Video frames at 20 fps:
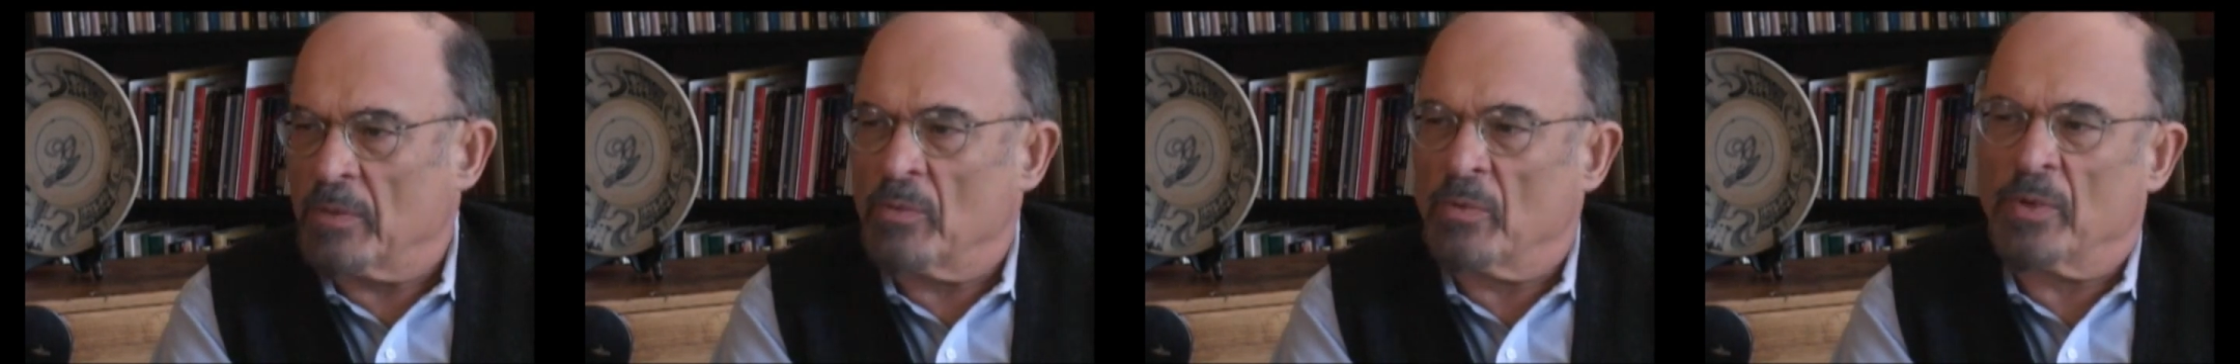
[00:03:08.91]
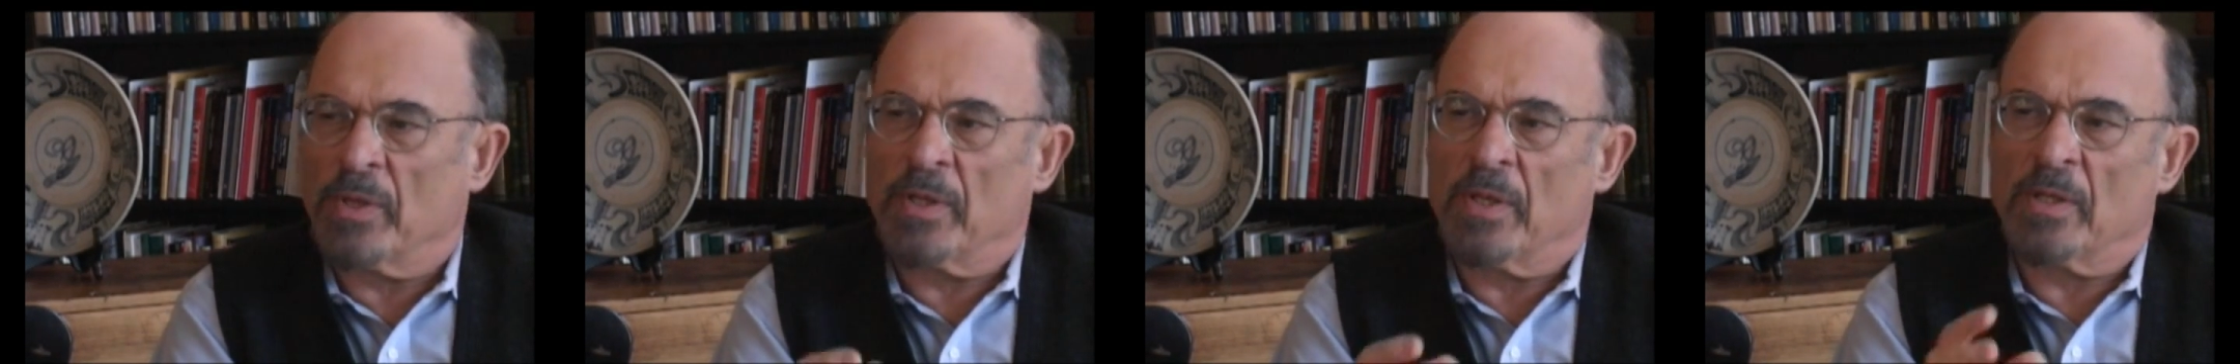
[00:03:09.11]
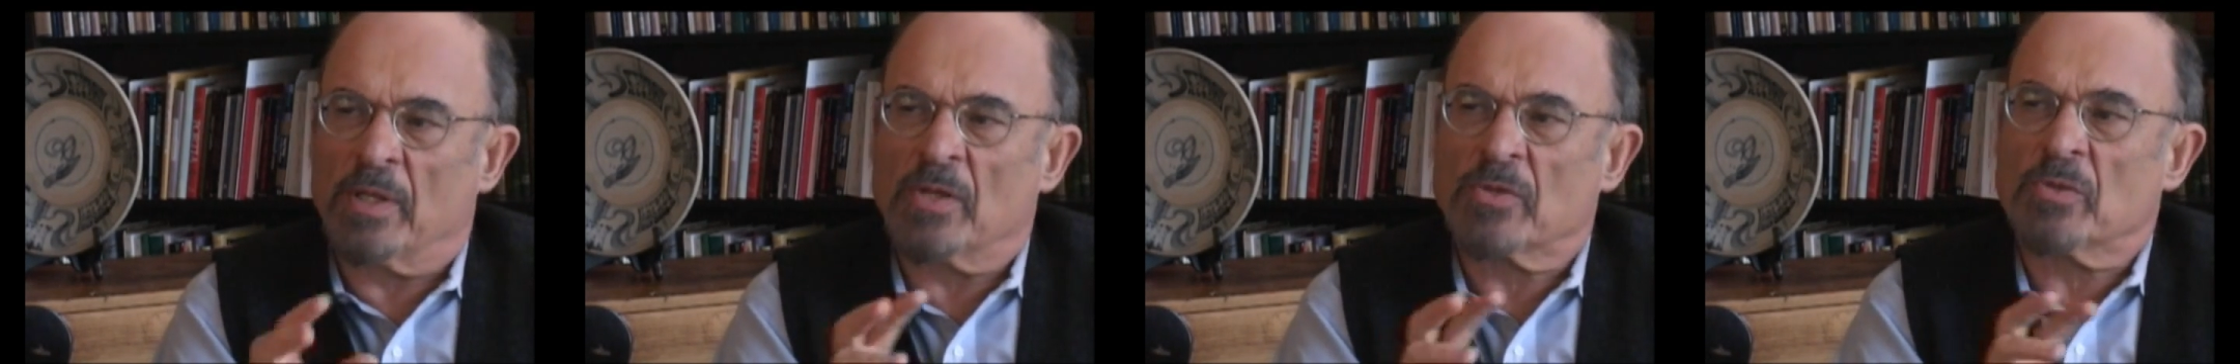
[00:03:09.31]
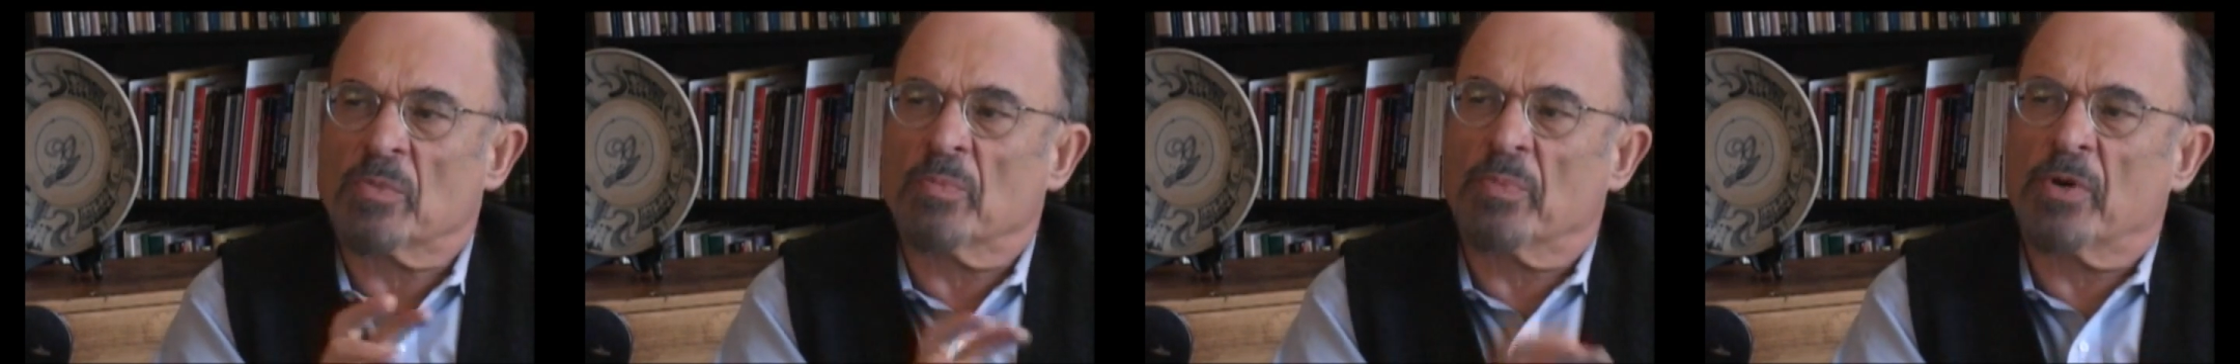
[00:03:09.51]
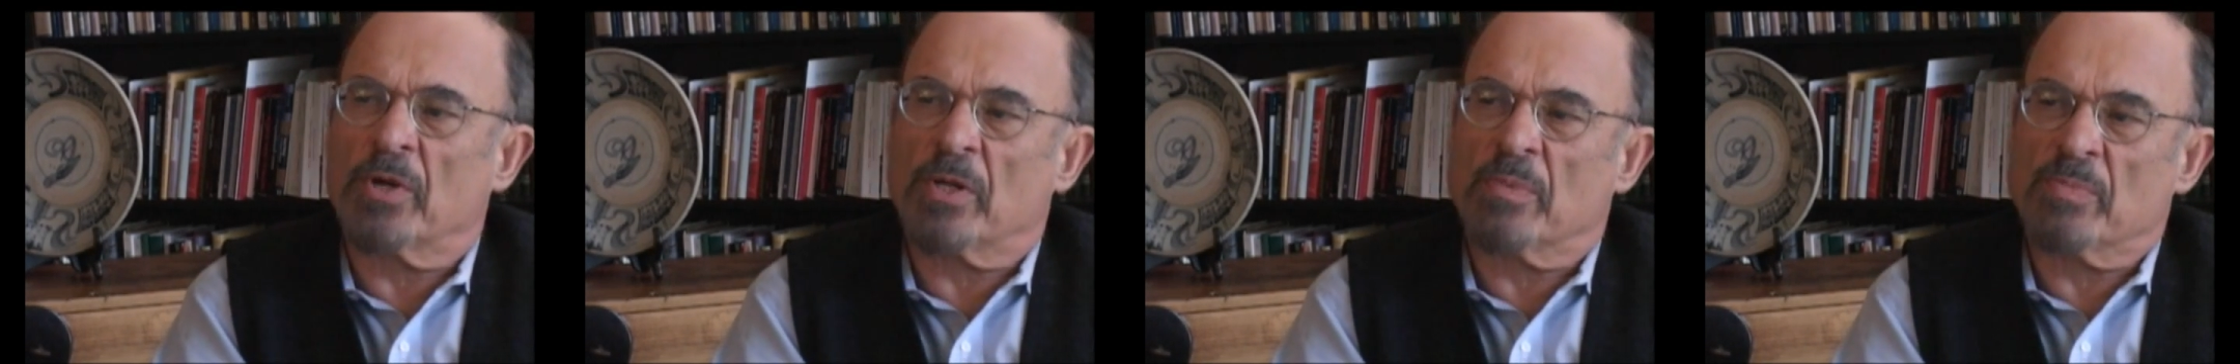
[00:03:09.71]
with, he doesn't
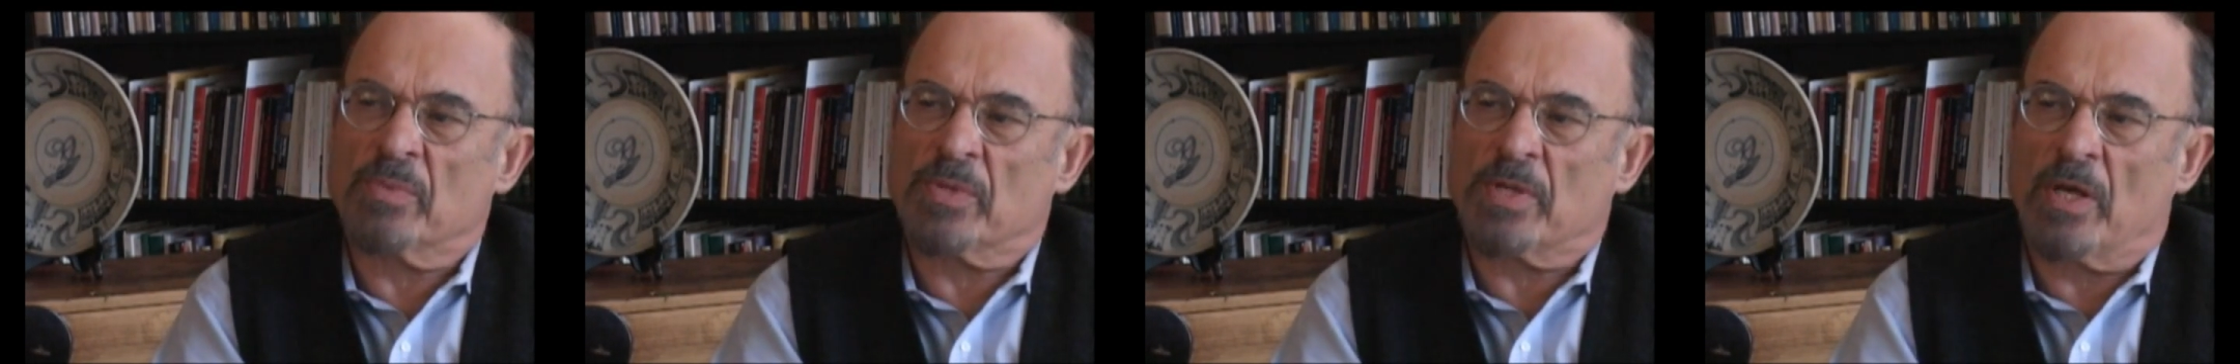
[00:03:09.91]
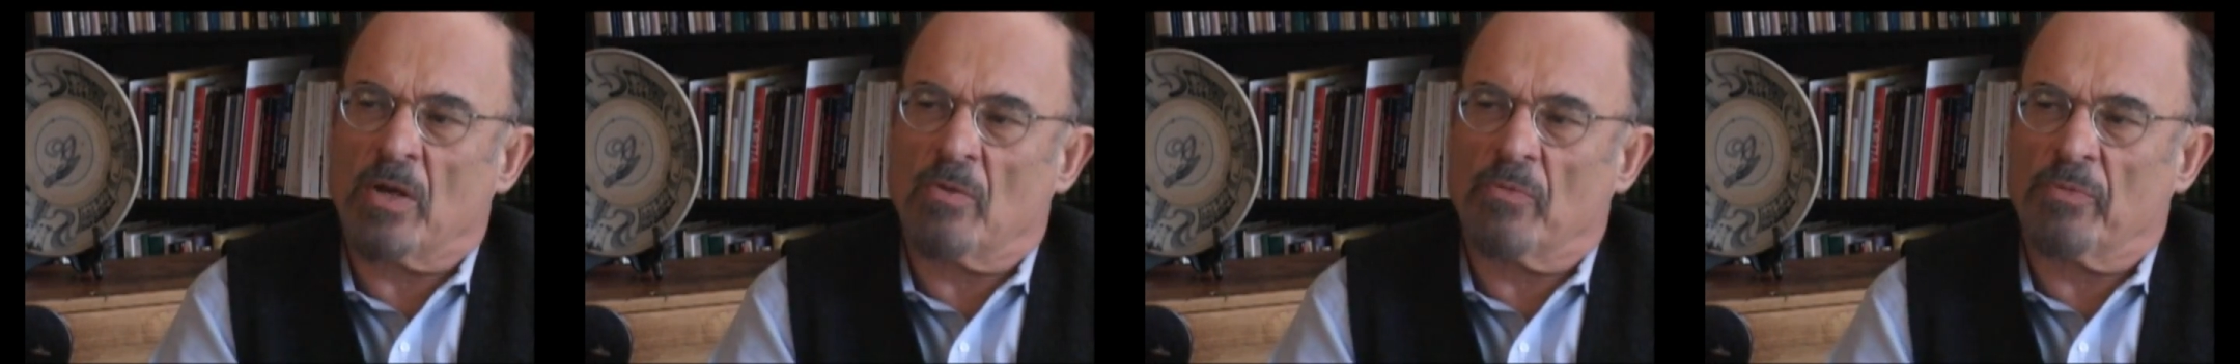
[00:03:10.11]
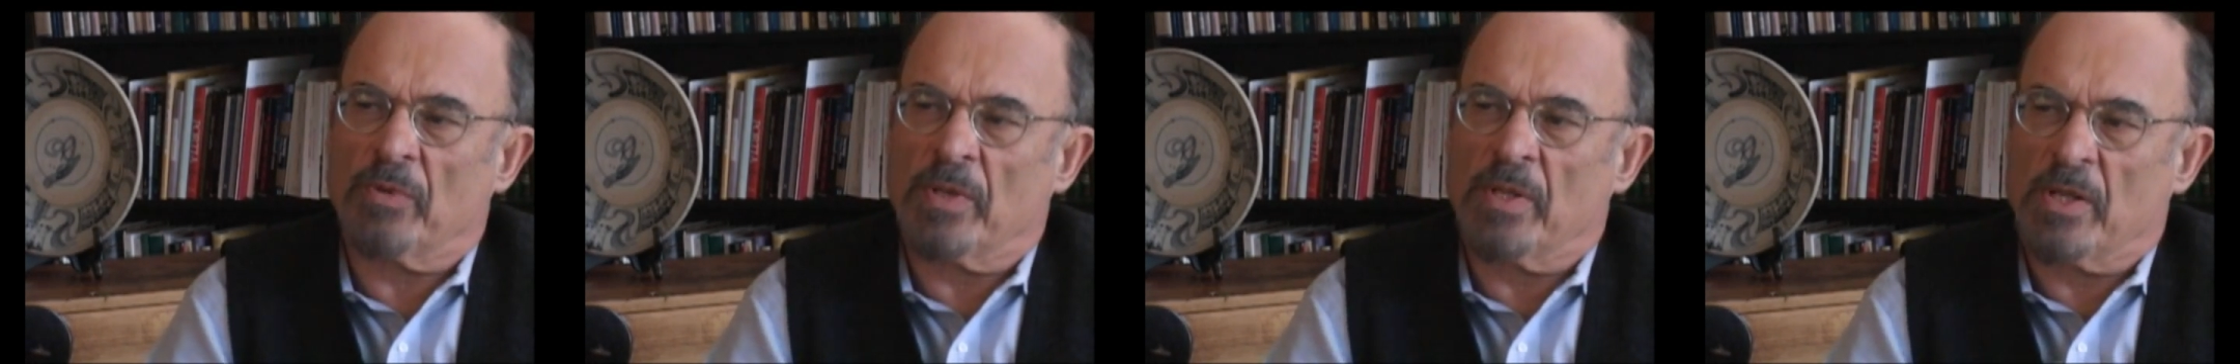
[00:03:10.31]
put himself in